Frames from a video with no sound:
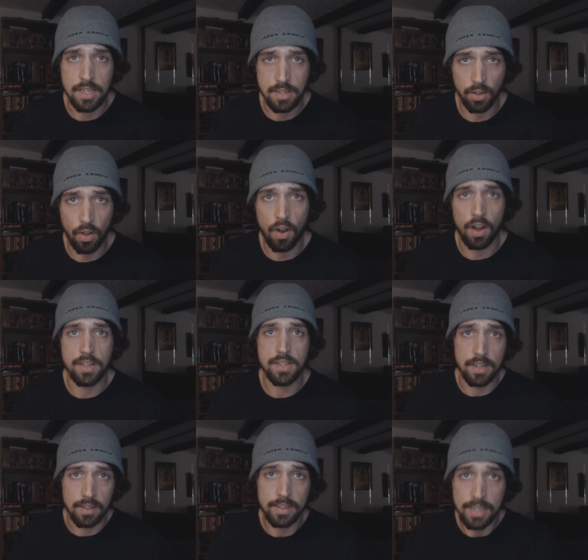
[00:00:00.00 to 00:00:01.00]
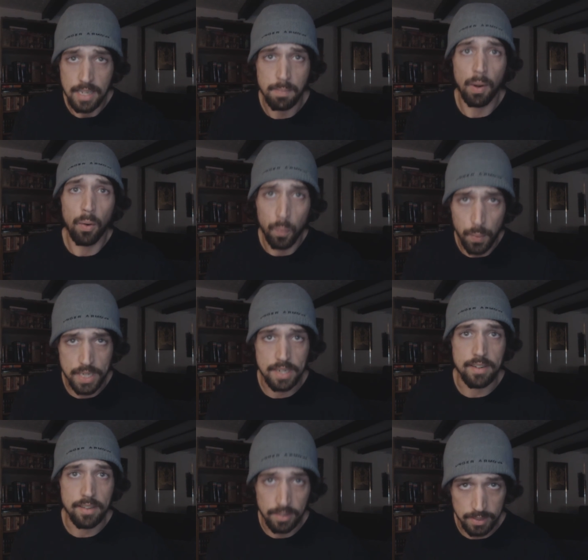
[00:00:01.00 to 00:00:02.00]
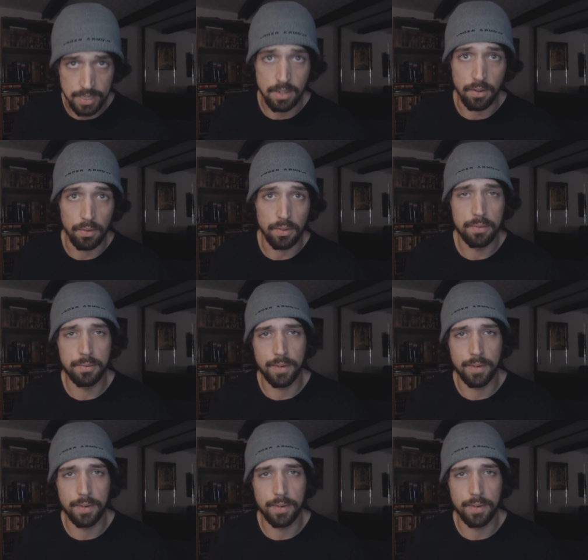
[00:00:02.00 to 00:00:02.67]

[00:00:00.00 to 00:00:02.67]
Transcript: these laws, to keep weed illegal,